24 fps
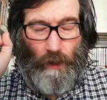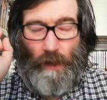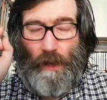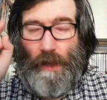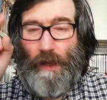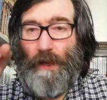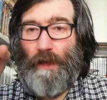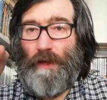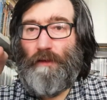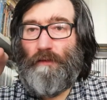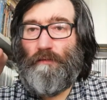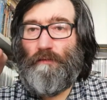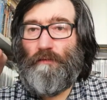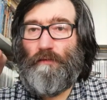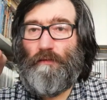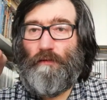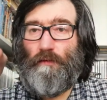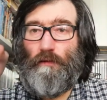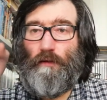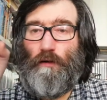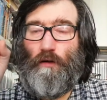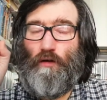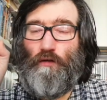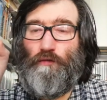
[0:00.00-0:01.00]
8
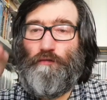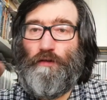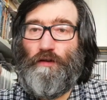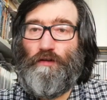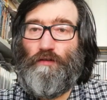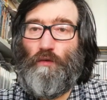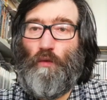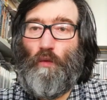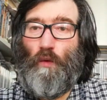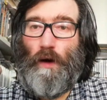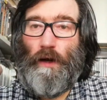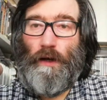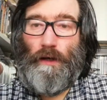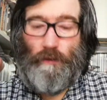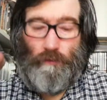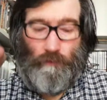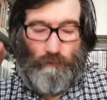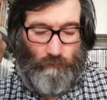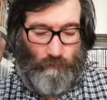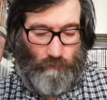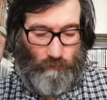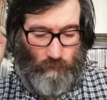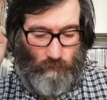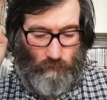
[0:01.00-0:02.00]
official
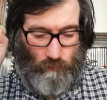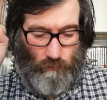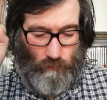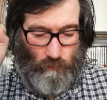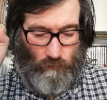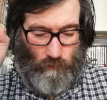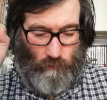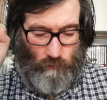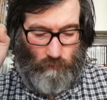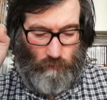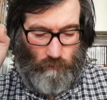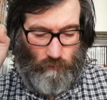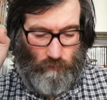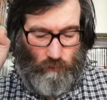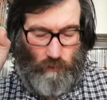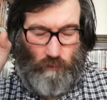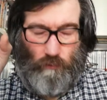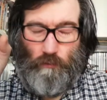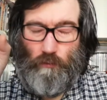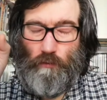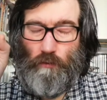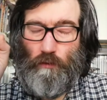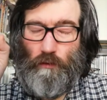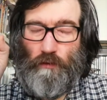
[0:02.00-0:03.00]
ones,
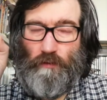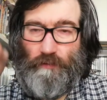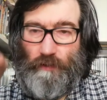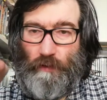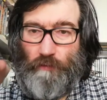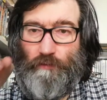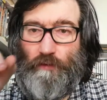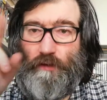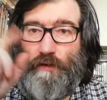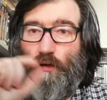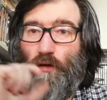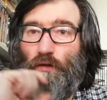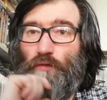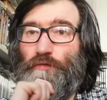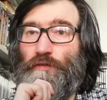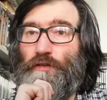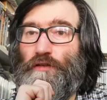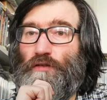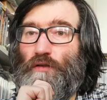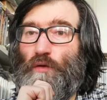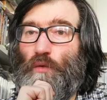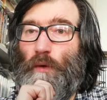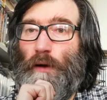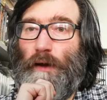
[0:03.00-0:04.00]
no, 7
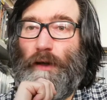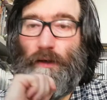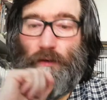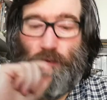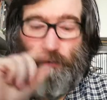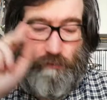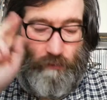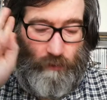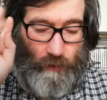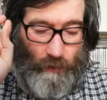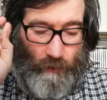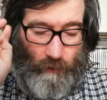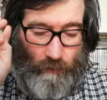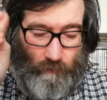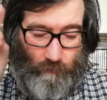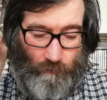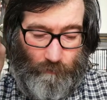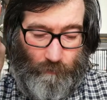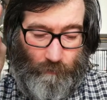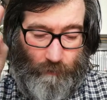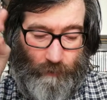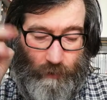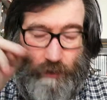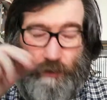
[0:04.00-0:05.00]
official ones and
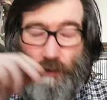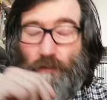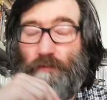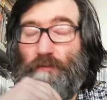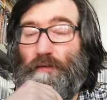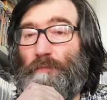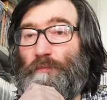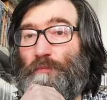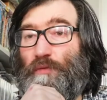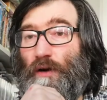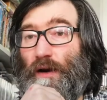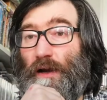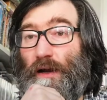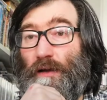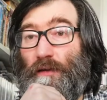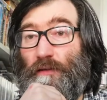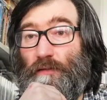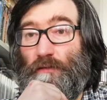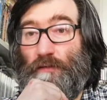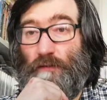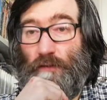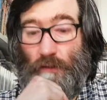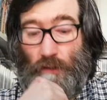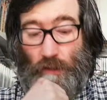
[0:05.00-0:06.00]
3
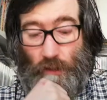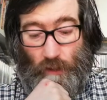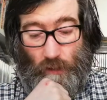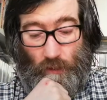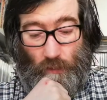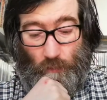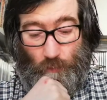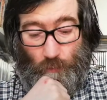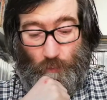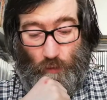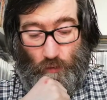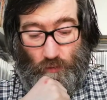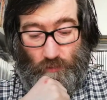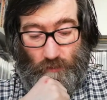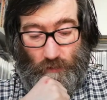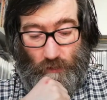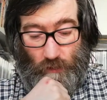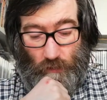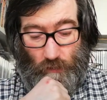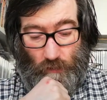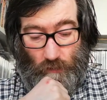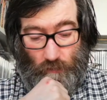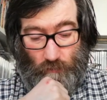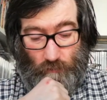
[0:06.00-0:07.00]
surprise
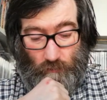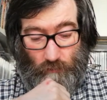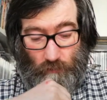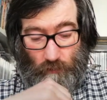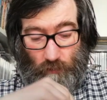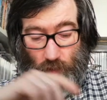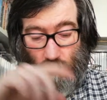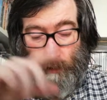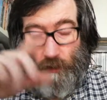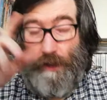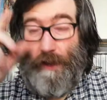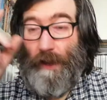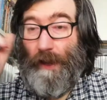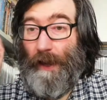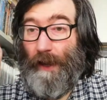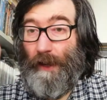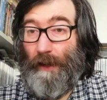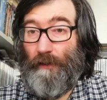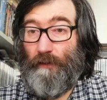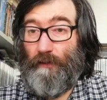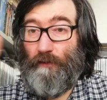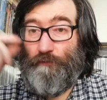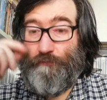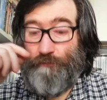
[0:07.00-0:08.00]
postcards.
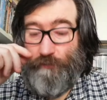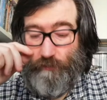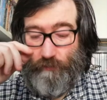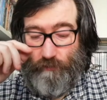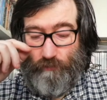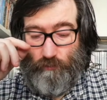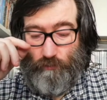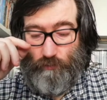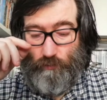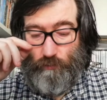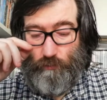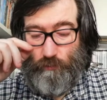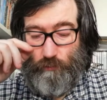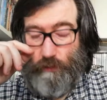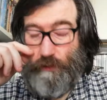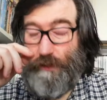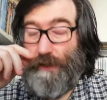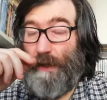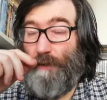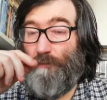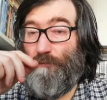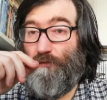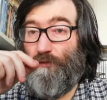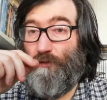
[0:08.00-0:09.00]
And the first two
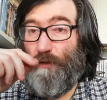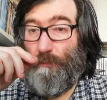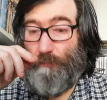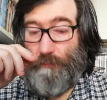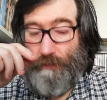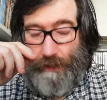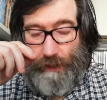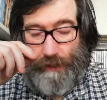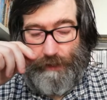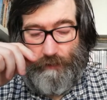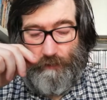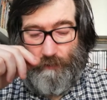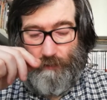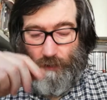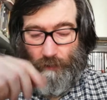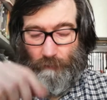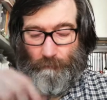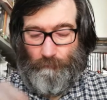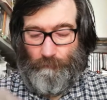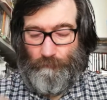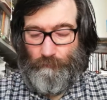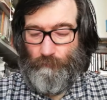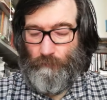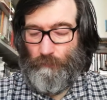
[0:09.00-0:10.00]
came from
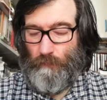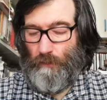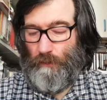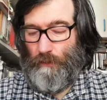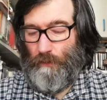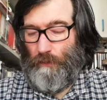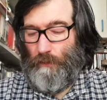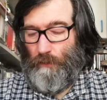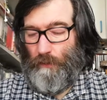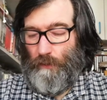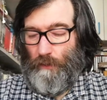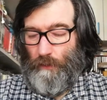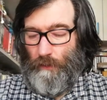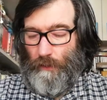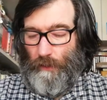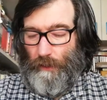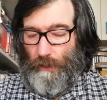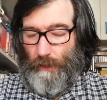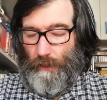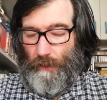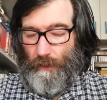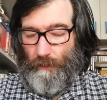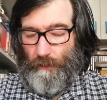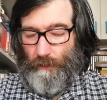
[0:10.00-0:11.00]
Canada
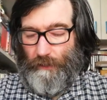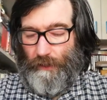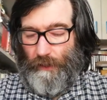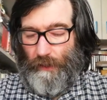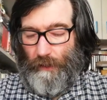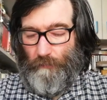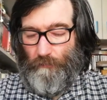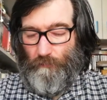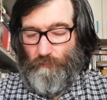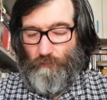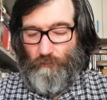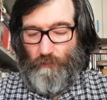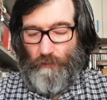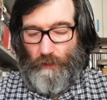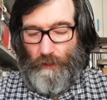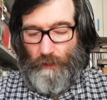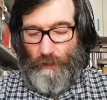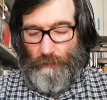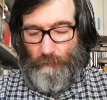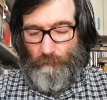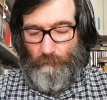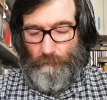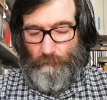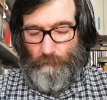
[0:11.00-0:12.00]
and came
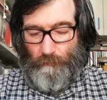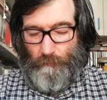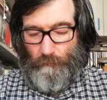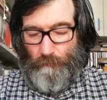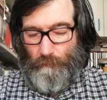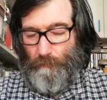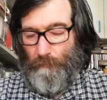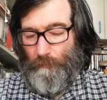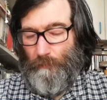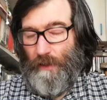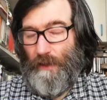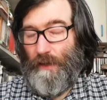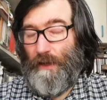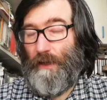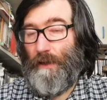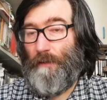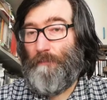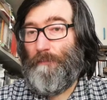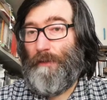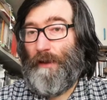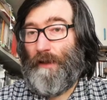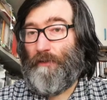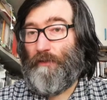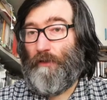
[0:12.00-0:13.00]
from Marie
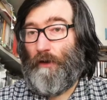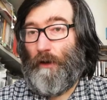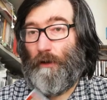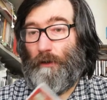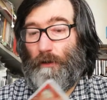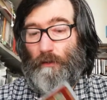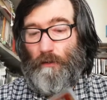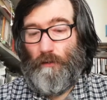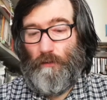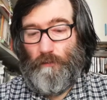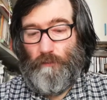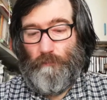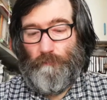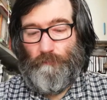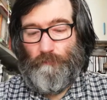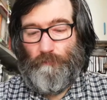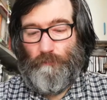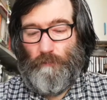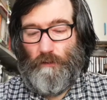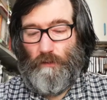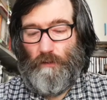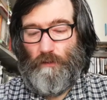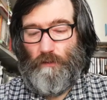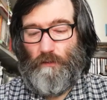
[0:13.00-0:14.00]
McDonald.
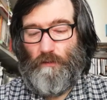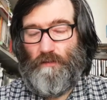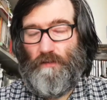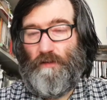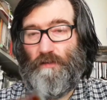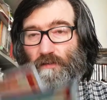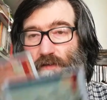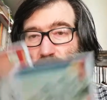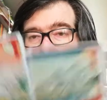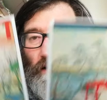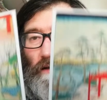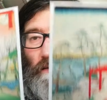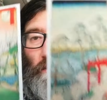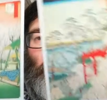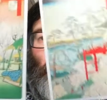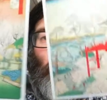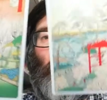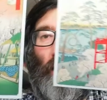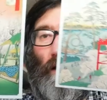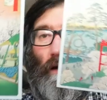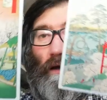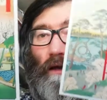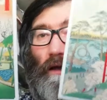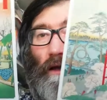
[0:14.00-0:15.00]
She sent
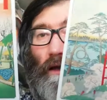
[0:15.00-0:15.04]
me